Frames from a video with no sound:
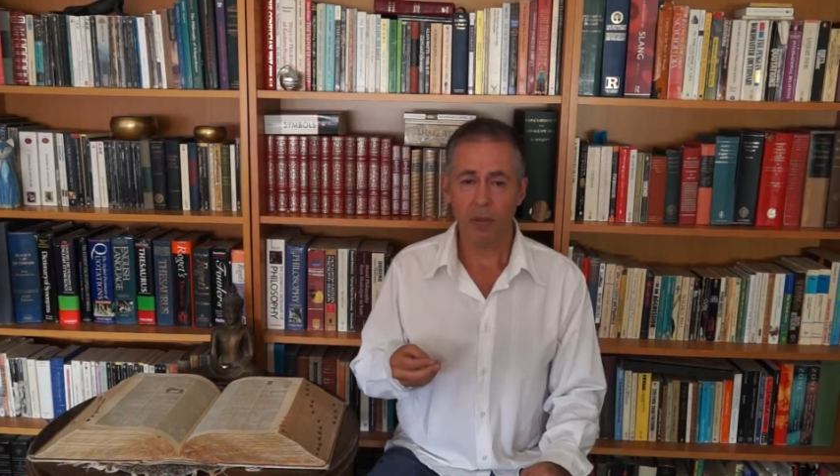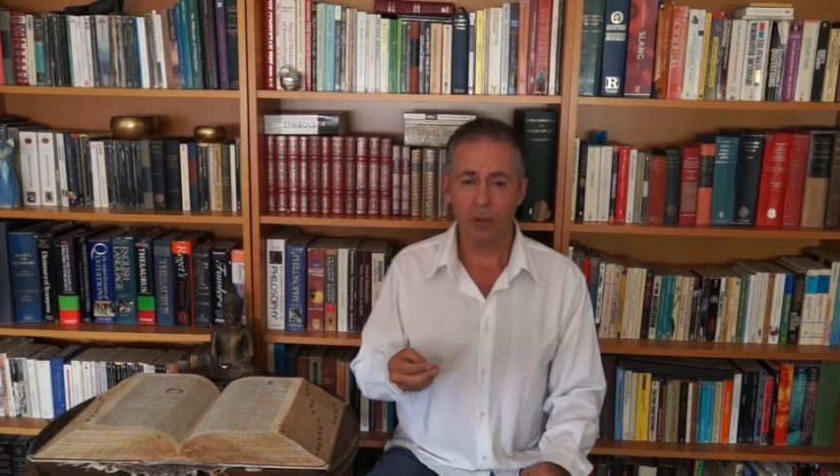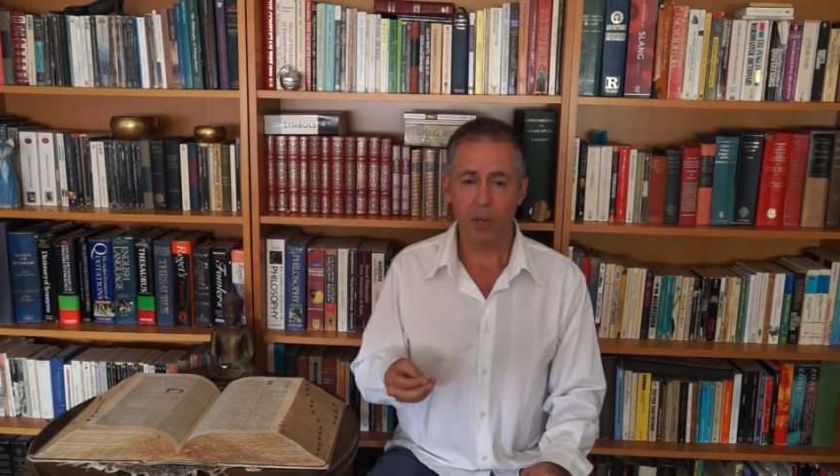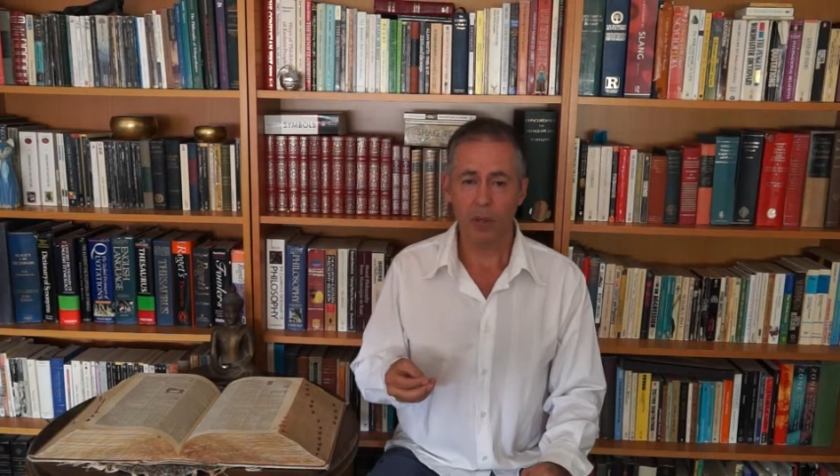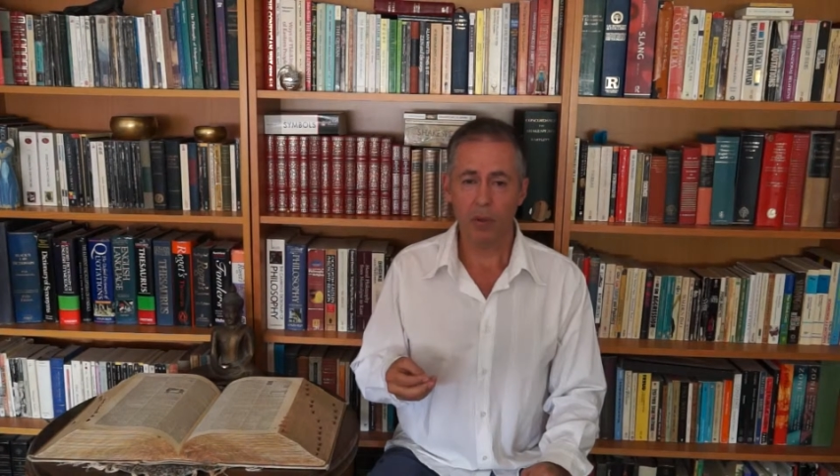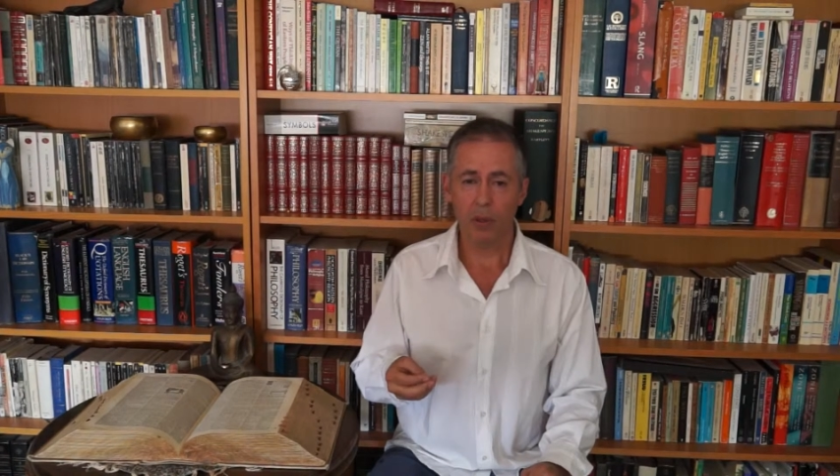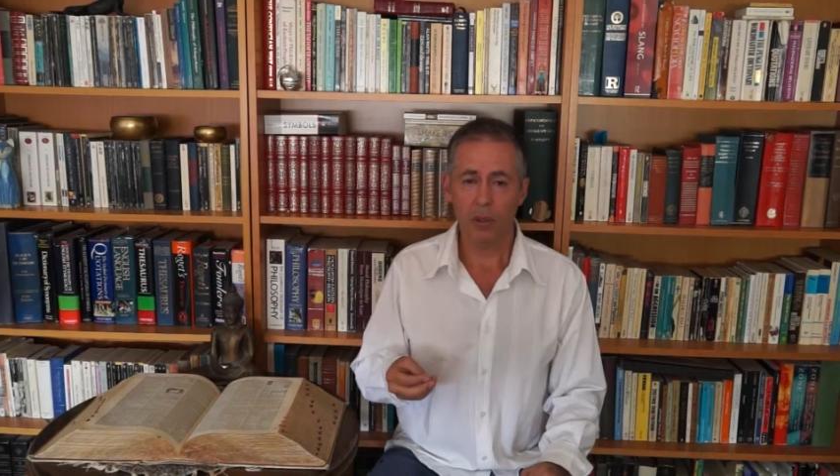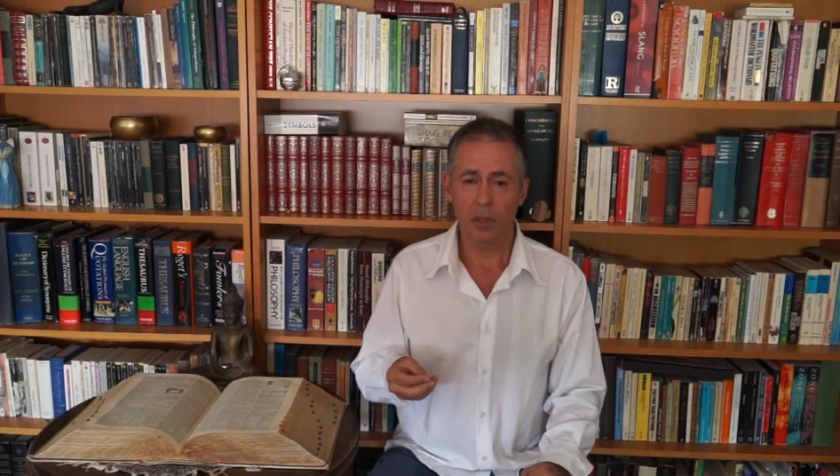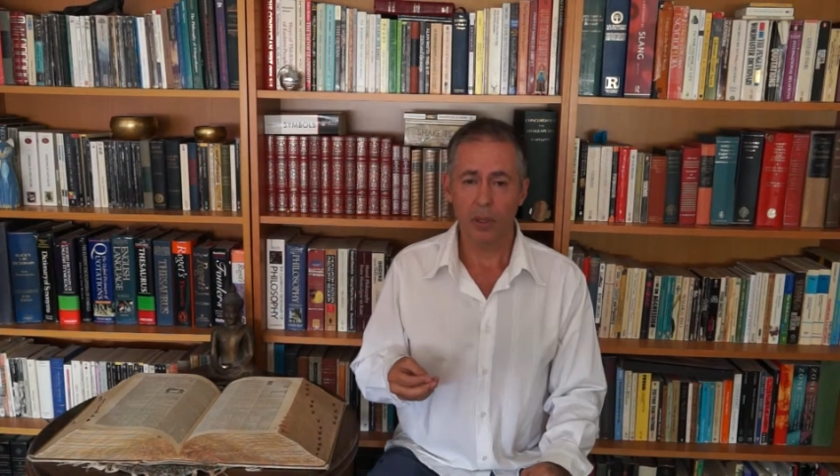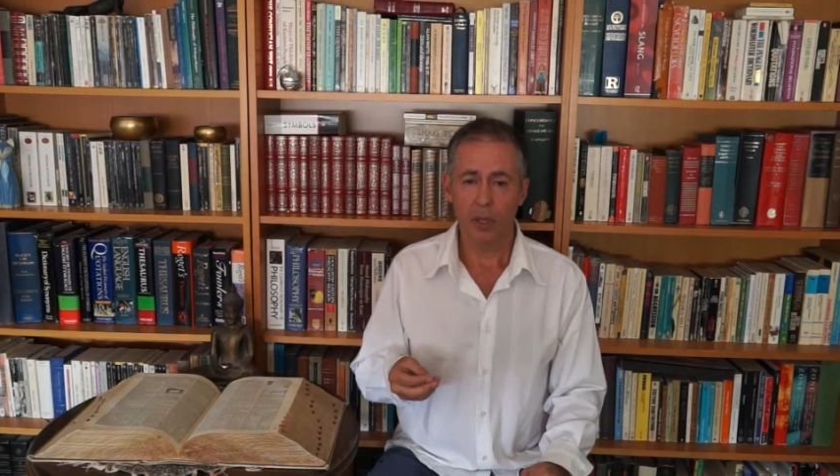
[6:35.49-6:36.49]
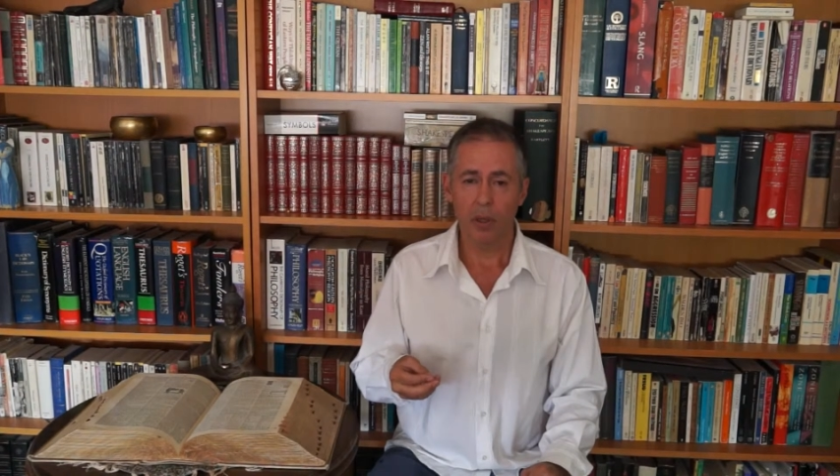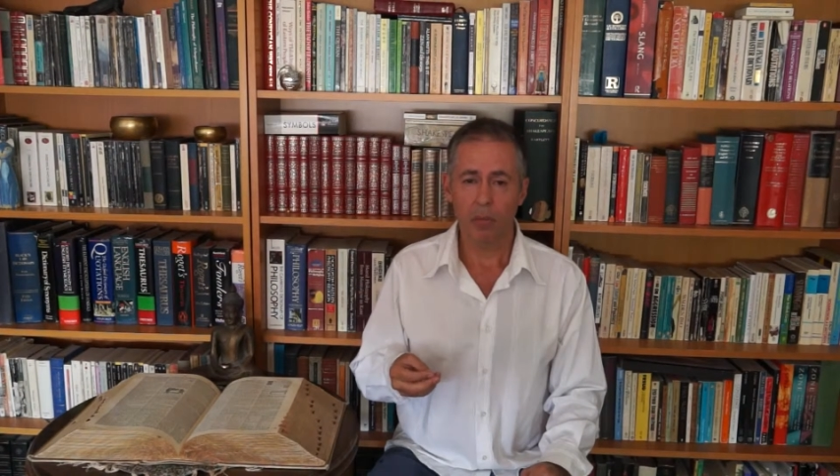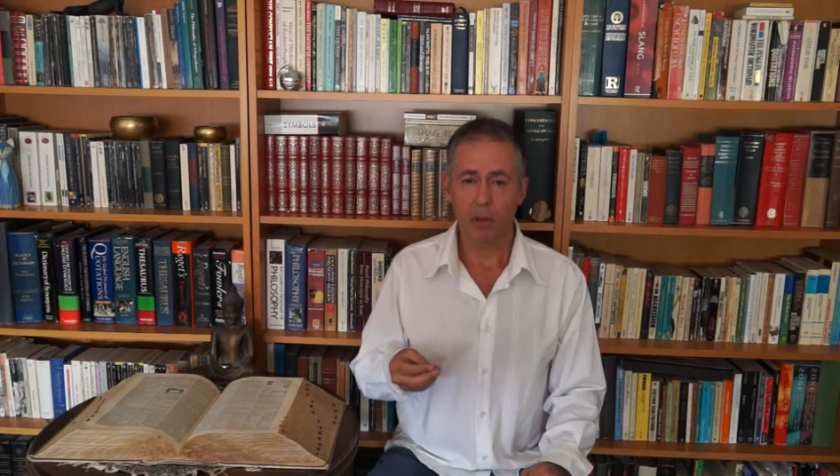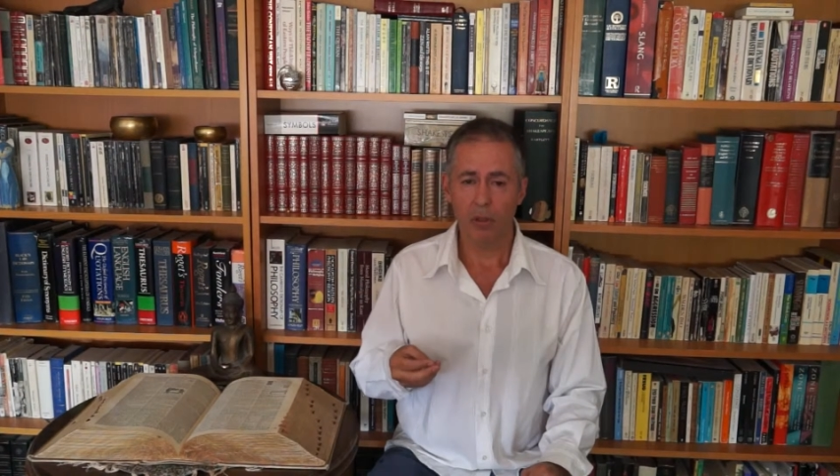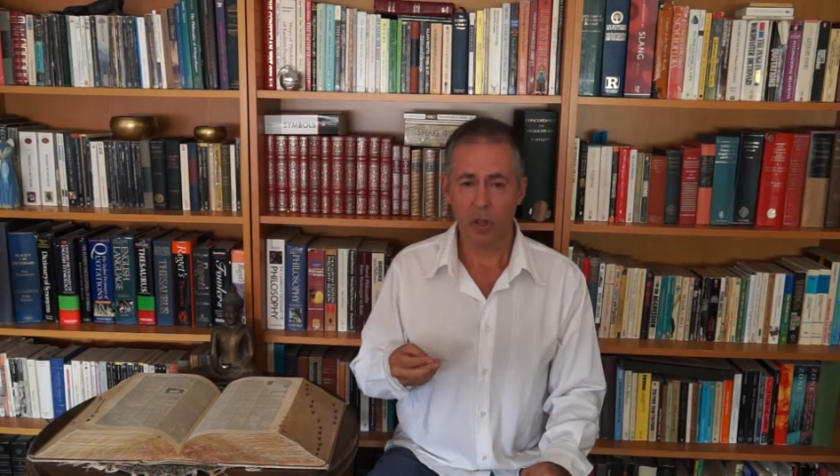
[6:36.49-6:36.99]
Greek word
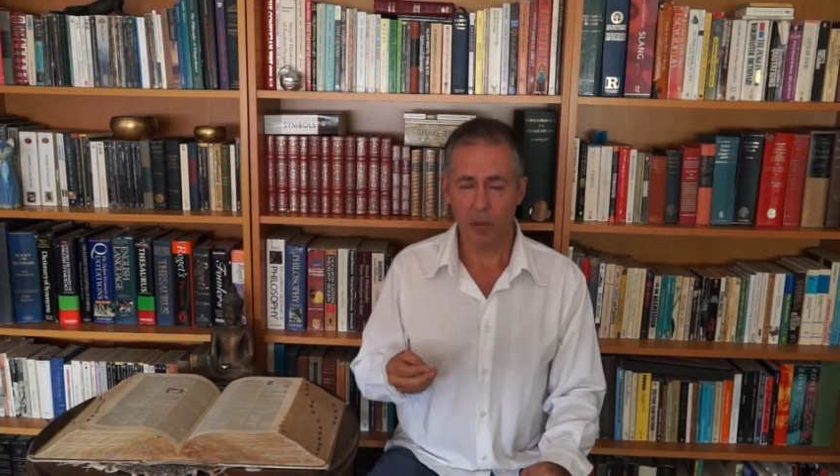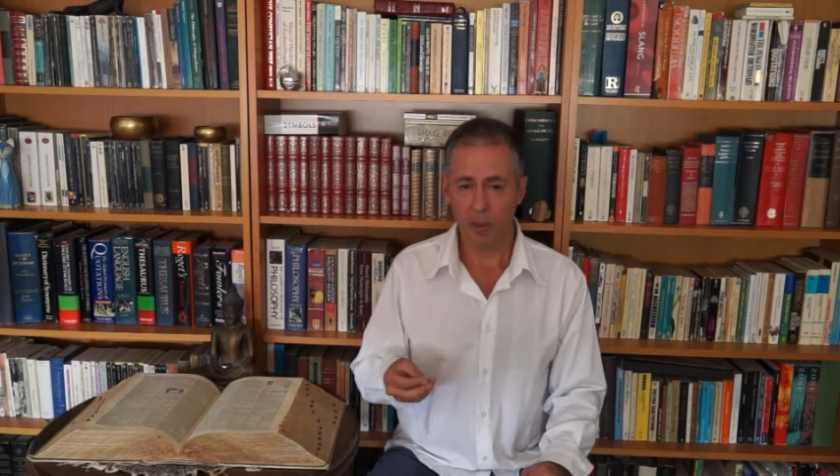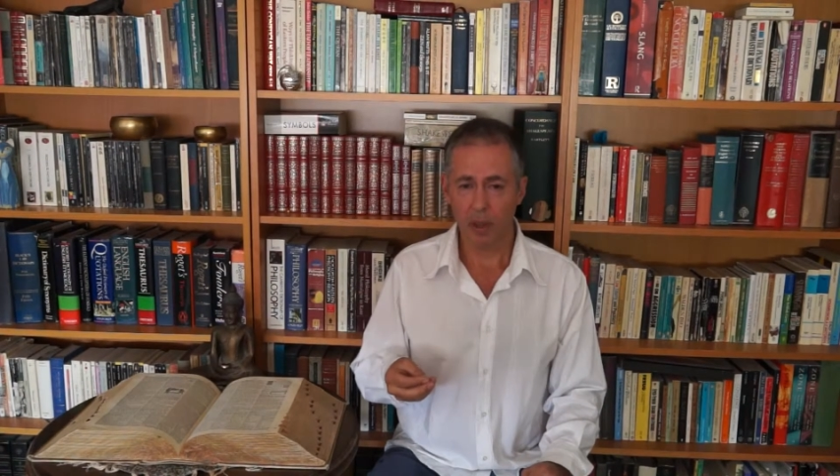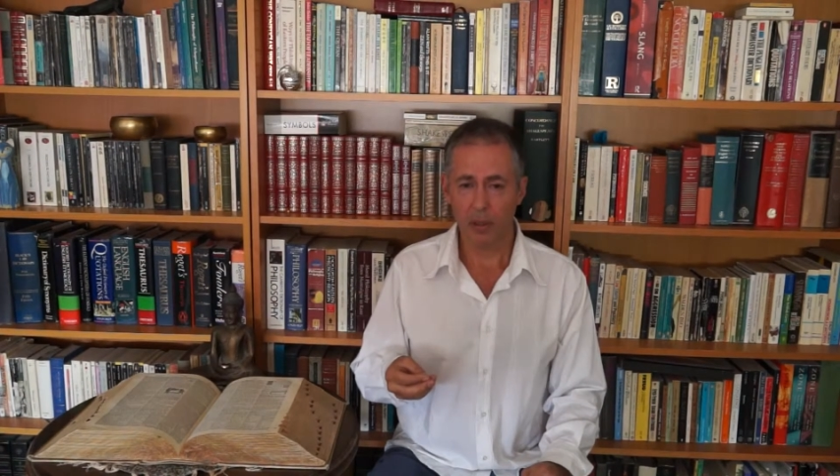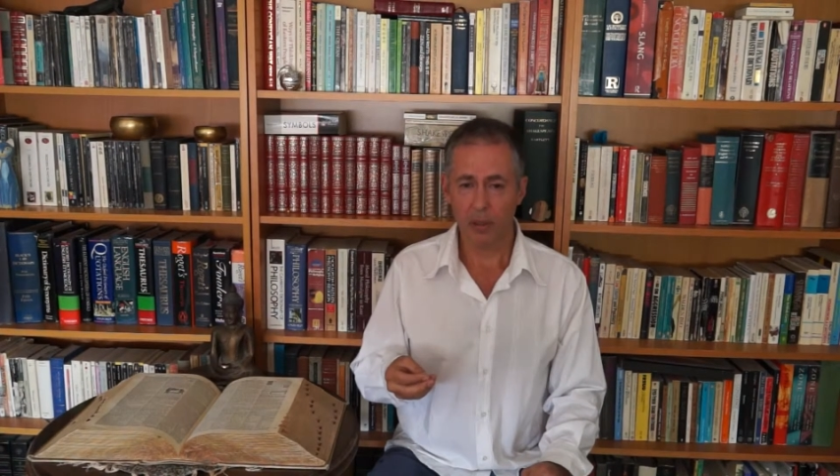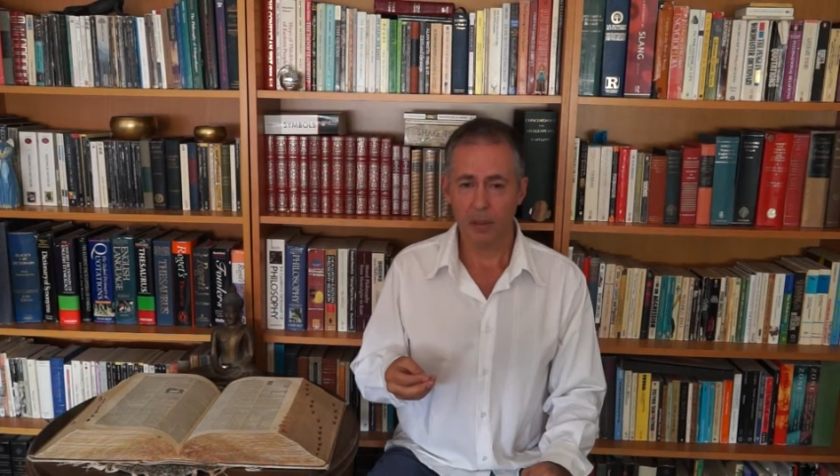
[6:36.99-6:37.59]
prosopon,